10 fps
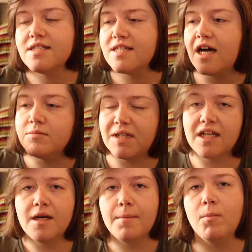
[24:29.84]
Tell
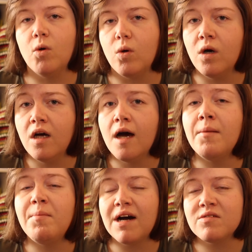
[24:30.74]
me more
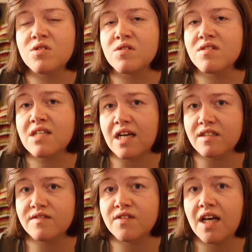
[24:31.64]
about
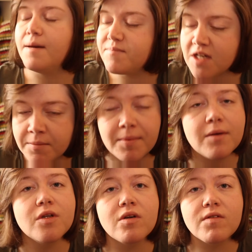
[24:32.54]
yourself. Yep, tell me
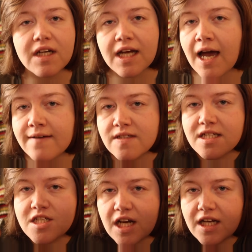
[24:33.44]
about what you're reading. Have a
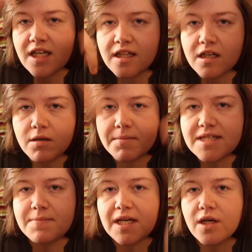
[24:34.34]
little chat in the
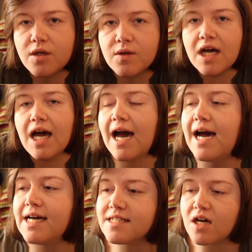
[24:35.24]
comments below,
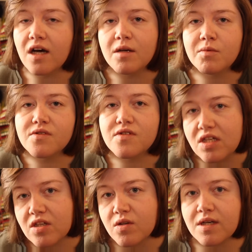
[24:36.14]
and I will
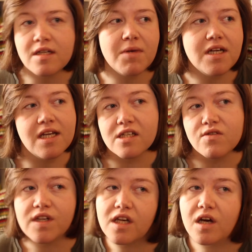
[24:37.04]
see you in my
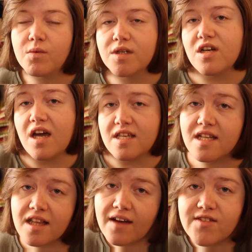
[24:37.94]
next video, which I
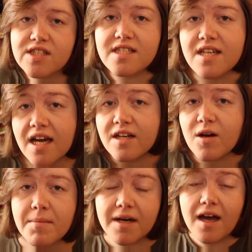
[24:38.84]
still haven't decided
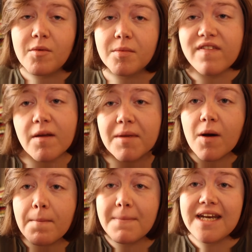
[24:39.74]
on, but I will be filming
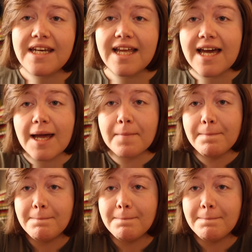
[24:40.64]
on Monday.